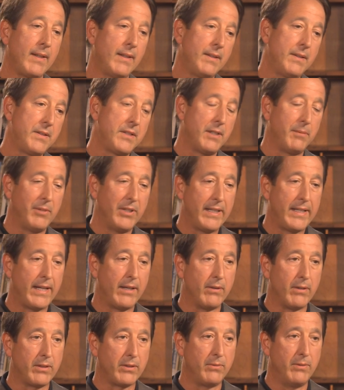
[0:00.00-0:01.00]
Some of the
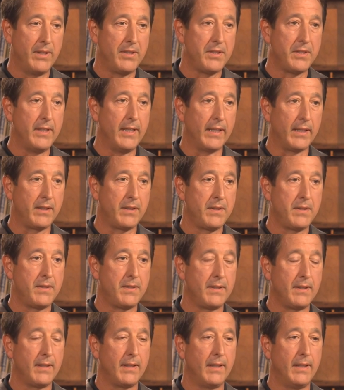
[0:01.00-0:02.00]

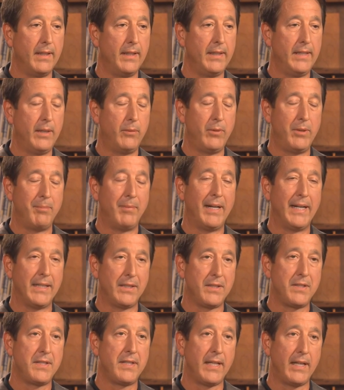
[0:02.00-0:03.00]
characteristics that we might
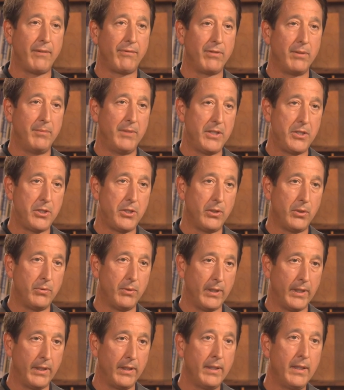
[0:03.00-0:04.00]
see from these
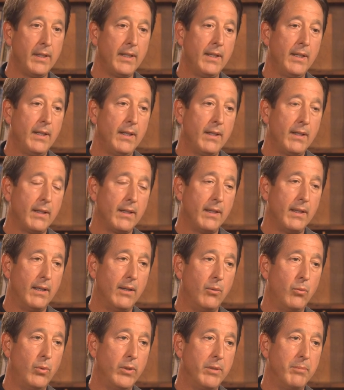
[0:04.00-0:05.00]
children
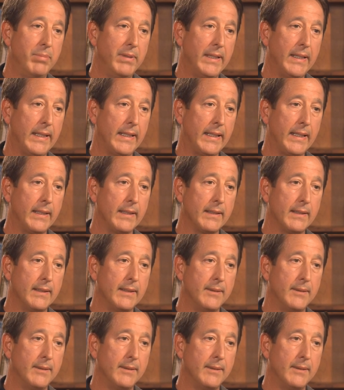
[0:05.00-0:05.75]
would be